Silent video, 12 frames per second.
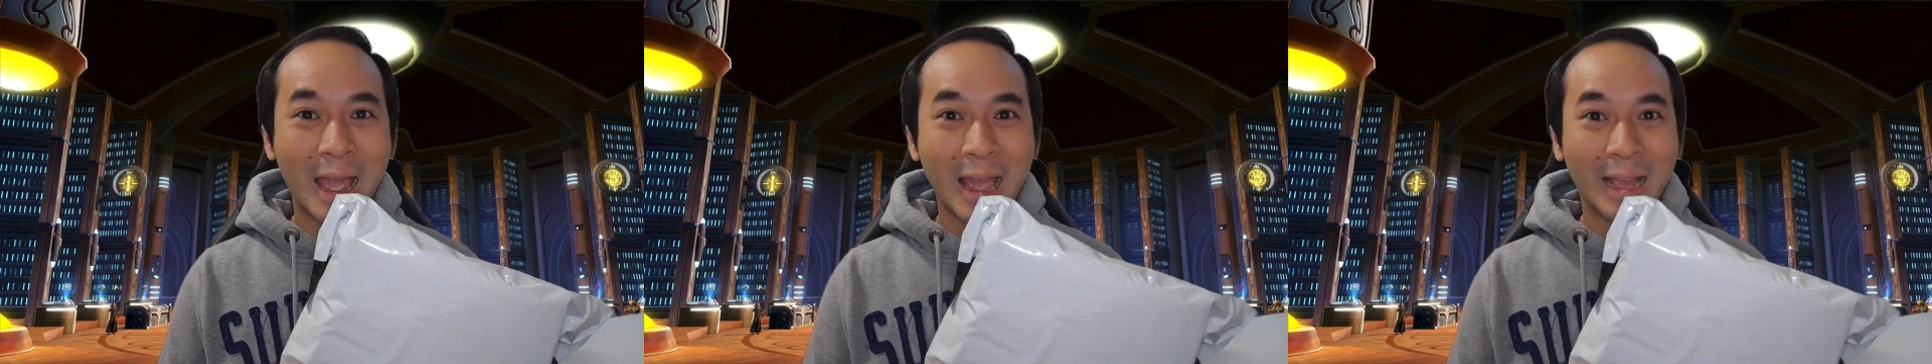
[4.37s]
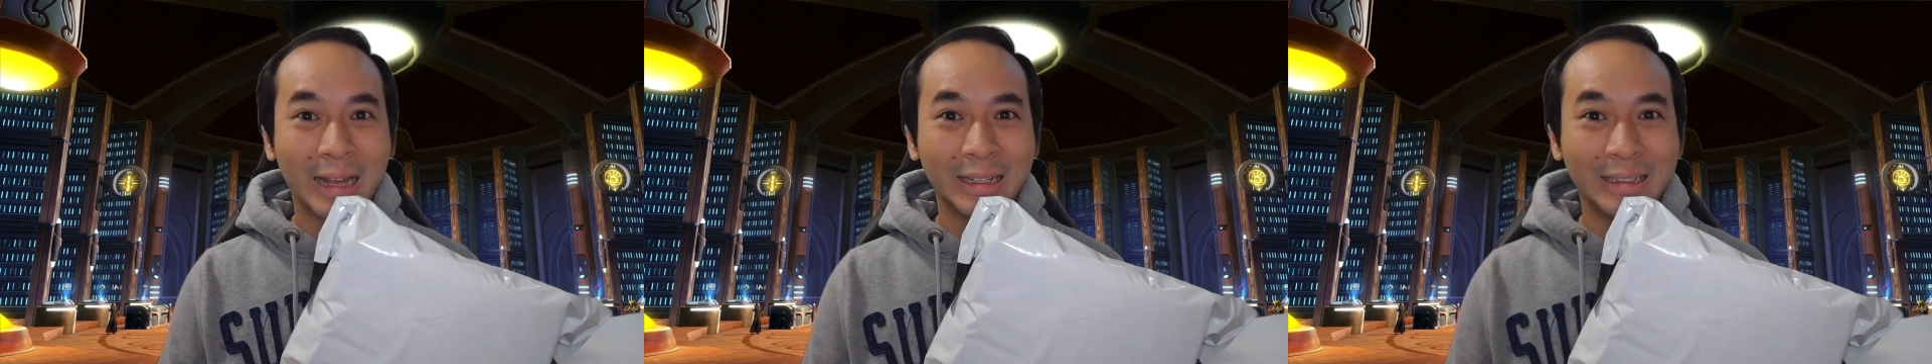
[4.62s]

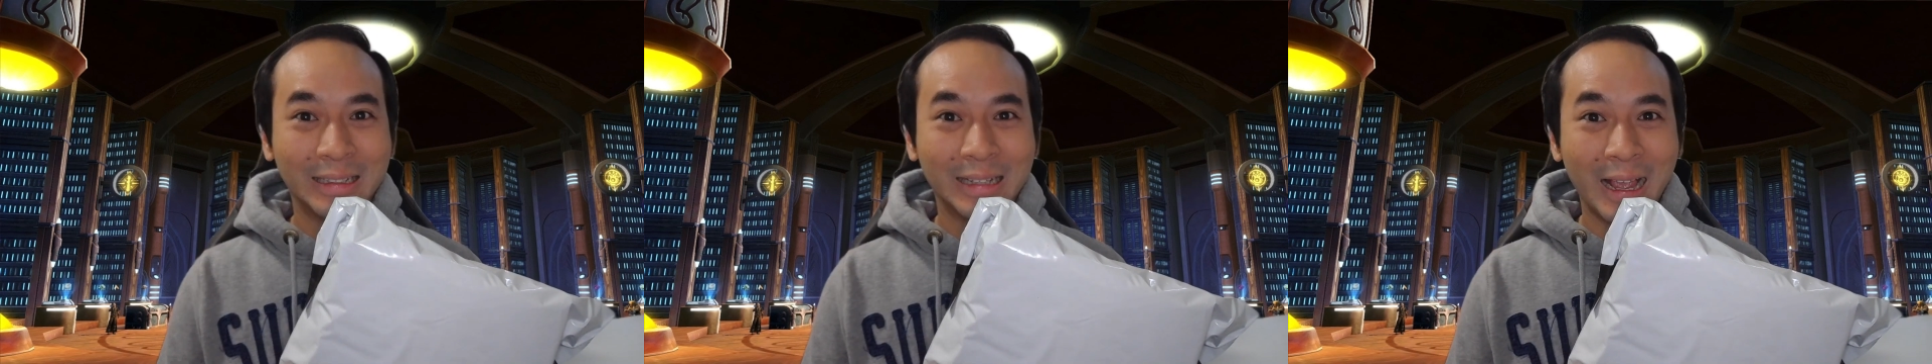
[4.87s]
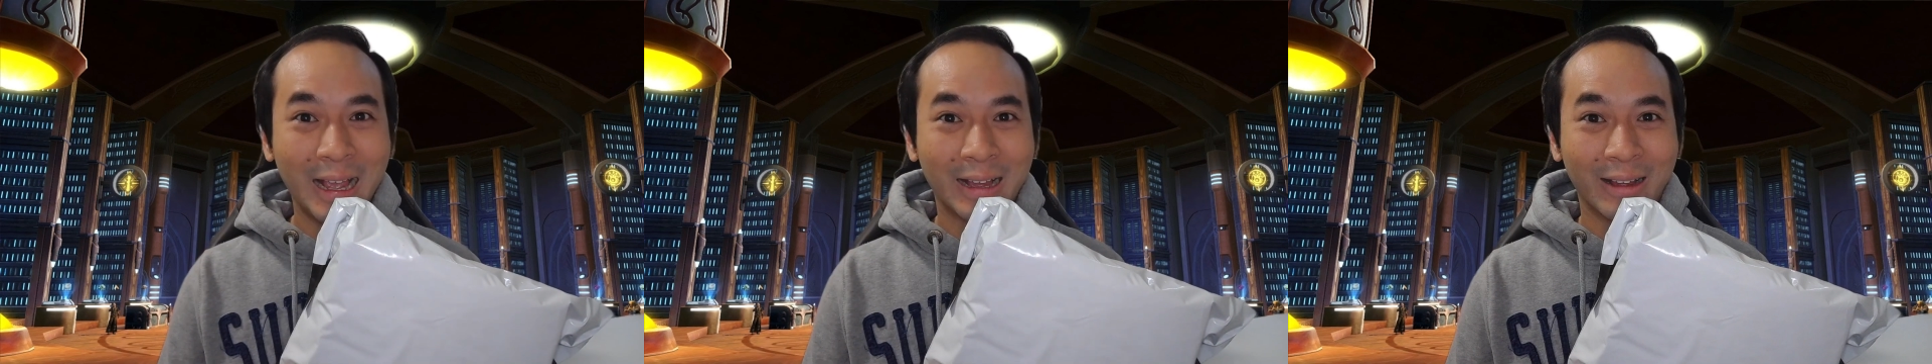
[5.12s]

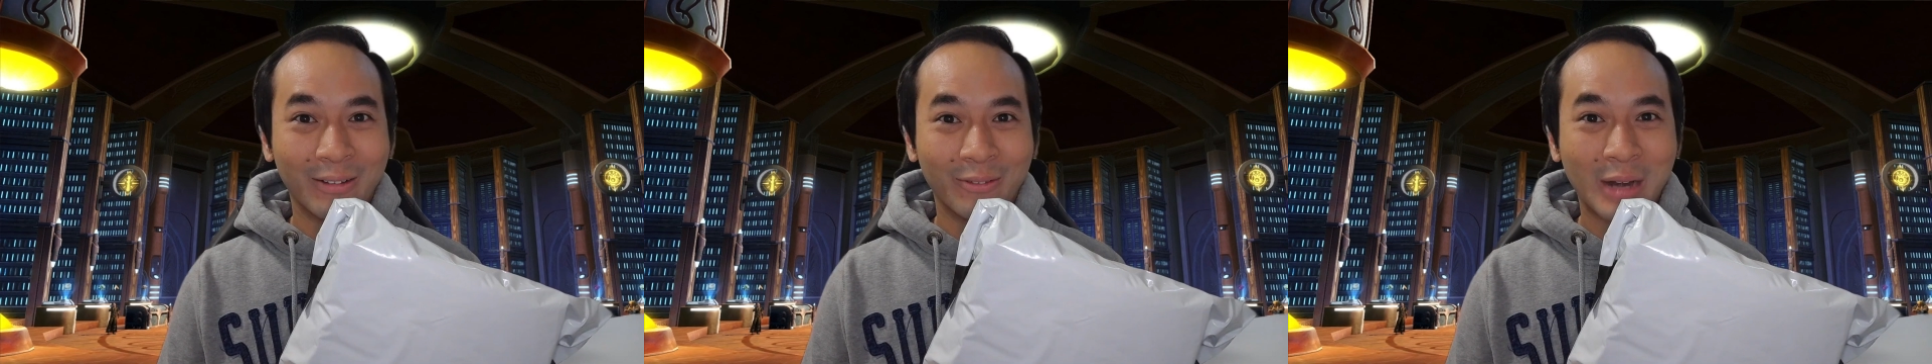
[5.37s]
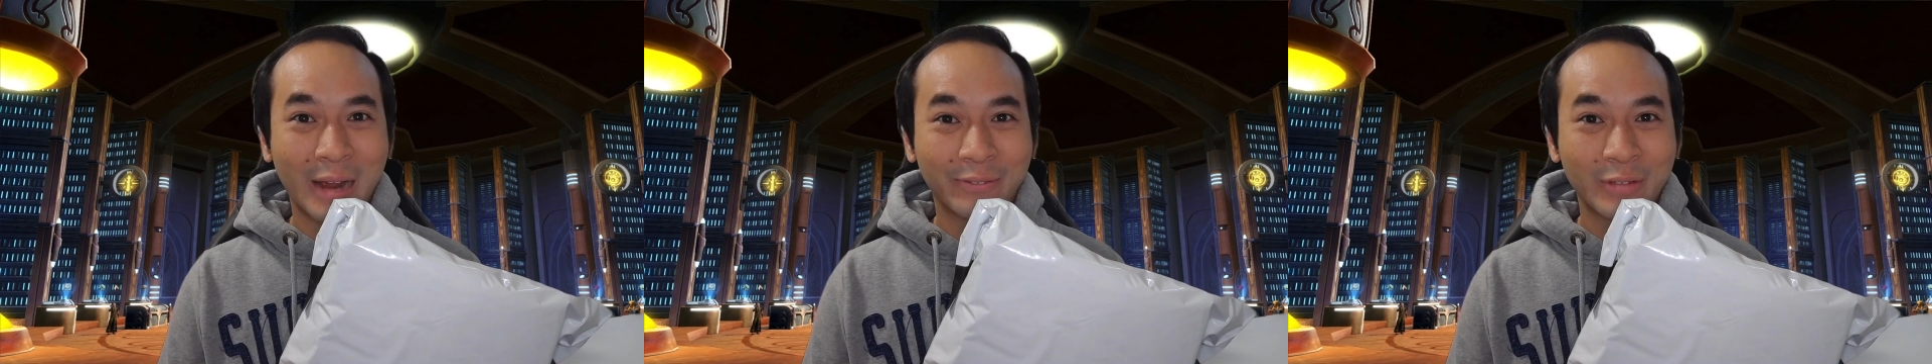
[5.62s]
and yeah,
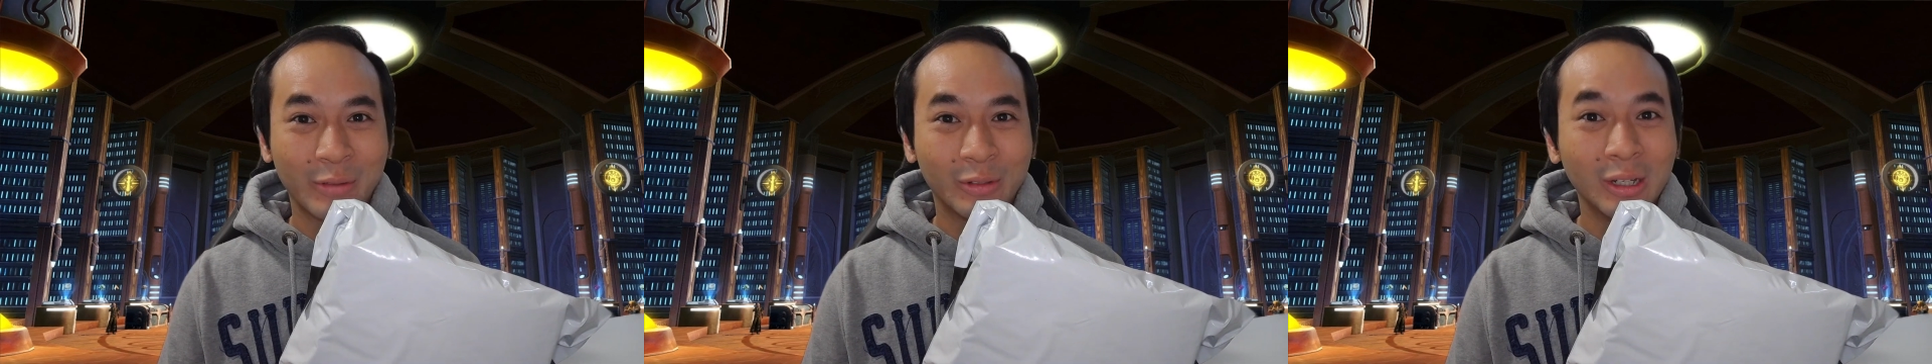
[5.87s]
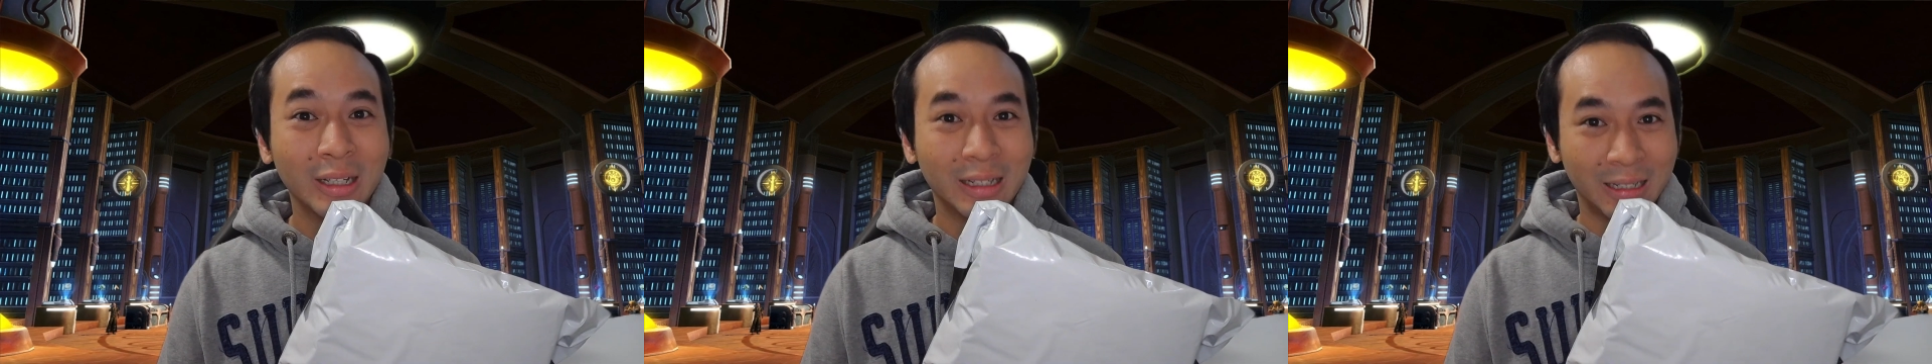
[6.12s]
without
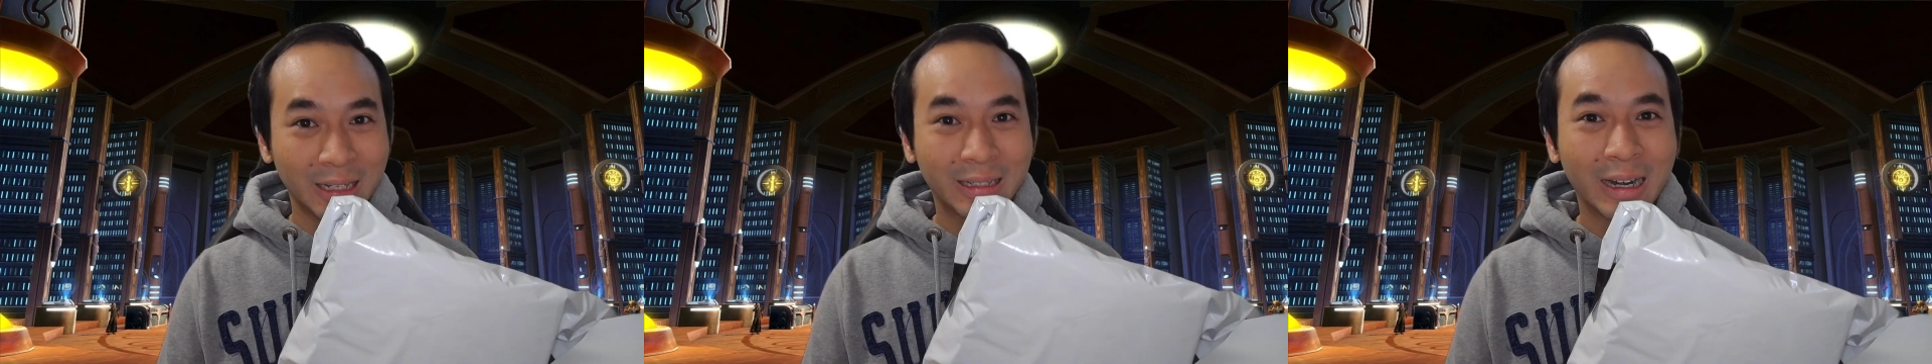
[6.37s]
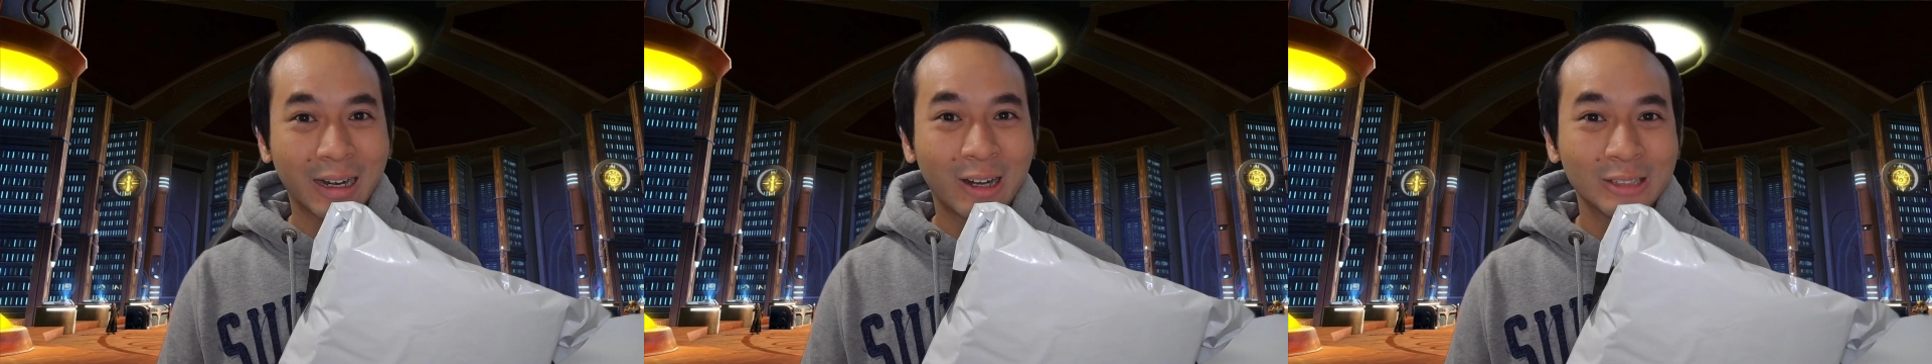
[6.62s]
further ado,
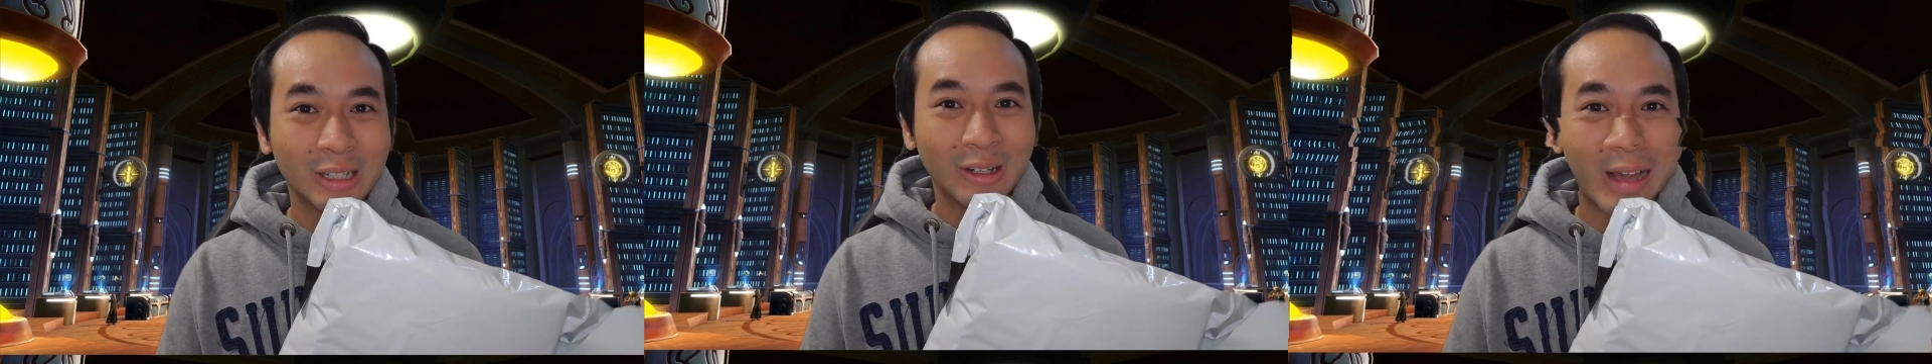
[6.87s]
let's get a closer